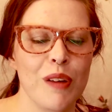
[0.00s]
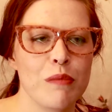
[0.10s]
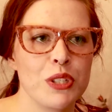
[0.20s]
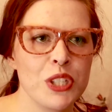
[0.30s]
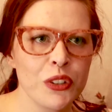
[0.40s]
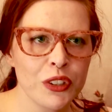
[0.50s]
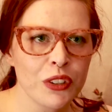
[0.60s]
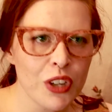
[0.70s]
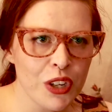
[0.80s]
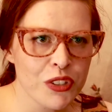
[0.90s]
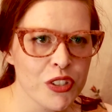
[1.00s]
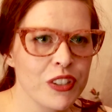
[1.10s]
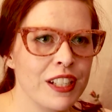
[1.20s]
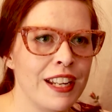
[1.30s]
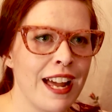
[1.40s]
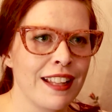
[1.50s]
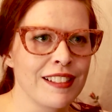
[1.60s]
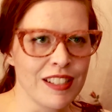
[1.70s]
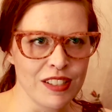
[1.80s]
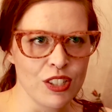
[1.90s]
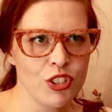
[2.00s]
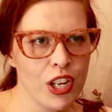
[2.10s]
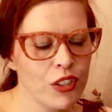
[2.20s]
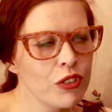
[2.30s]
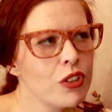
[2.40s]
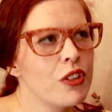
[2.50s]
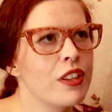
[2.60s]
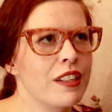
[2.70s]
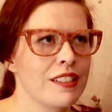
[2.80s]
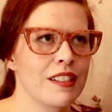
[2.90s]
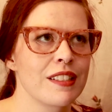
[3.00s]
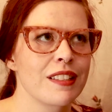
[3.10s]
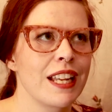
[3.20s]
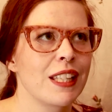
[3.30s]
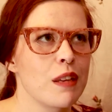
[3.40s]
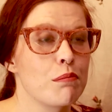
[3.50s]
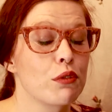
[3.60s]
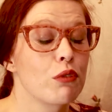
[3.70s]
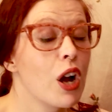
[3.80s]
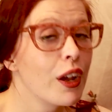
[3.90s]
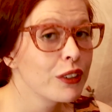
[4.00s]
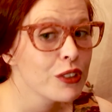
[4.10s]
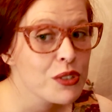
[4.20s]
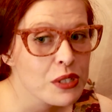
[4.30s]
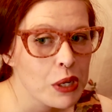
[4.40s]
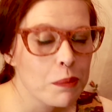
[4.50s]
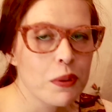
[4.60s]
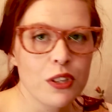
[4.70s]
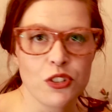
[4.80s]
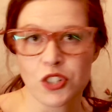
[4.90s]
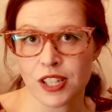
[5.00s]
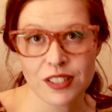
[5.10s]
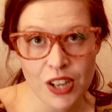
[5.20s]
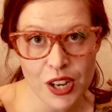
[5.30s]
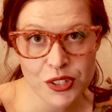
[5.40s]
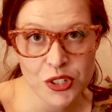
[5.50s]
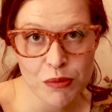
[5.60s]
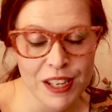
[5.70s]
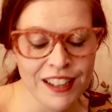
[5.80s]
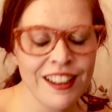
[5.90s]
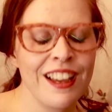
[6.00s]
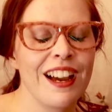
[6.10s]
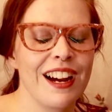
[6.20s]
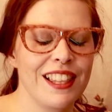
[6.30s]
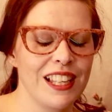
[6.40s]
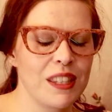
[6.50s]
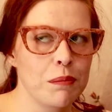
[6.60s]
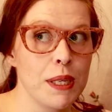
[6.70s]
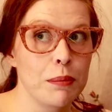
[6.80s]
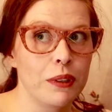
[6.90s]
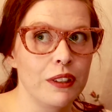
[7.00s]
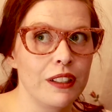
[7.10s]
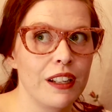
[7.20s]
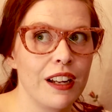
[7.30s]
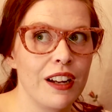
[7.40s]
material culture and analysis in general that is in a slightly broader scope than just costuming. I think that people